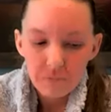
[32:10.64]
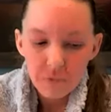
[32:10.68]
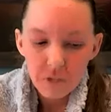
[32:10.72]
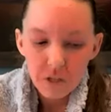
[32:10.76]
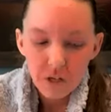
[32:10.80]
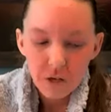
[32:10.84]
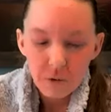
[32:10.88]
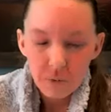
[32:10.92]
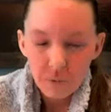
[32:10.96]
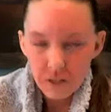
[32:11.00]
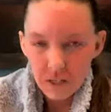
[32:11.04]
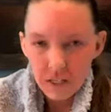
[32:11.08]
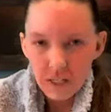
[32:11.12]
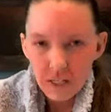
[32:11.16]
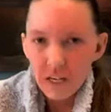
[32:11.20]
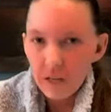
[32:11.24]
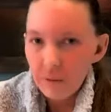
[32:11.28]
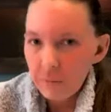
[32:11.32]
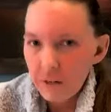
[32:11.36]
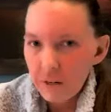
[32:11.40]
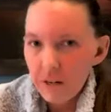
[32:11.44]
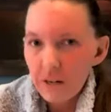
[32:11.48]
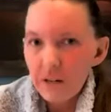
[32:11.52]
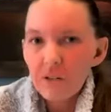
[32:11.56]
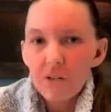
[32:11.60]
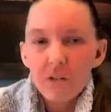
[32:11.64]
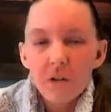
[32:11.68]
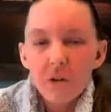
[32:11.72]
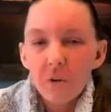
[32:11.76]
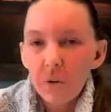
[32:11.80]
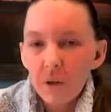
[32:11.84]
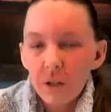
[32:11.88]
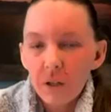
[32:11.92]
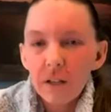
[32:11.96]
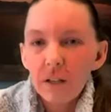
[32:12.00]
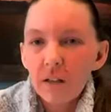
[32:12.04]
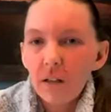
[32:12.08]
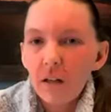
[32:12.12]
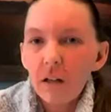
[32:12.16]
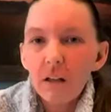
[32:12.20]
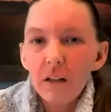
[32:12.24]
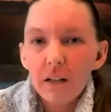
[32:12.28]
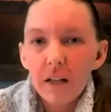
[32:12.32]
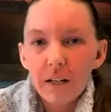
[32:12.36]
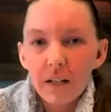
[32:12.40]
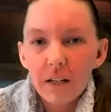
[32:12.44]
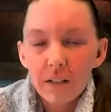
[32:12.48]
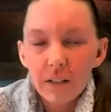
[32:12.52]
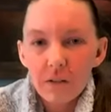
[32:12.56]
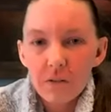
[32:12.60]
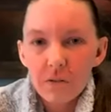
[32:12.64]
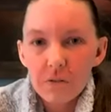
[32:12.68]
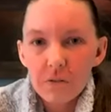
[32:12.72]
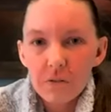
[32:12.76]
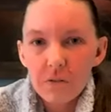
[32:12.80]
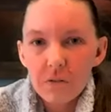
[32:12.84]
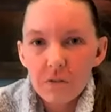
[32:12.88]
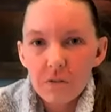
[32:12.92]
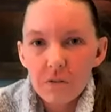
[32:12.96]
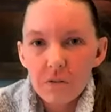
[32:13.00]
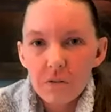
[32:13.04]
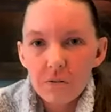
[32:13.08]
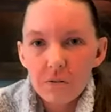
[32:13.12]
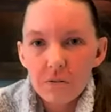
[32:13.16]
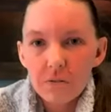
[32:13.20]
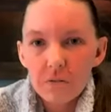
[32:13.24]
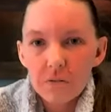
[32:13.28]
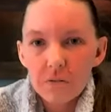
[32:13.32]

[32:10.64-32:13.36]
when it came down to it, a lot of those